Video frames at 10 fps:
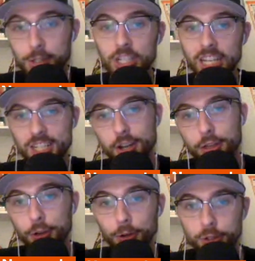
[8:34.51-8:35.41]
6
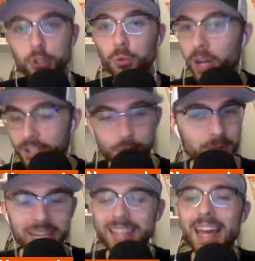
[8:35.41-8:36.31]
1/3, 2 runs. You'll
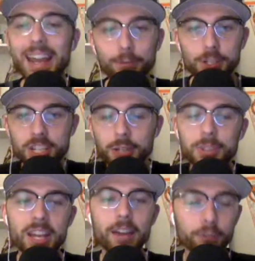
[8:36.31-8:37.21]
take that every single
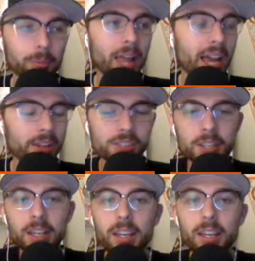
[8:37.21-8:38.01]
time from Lyles.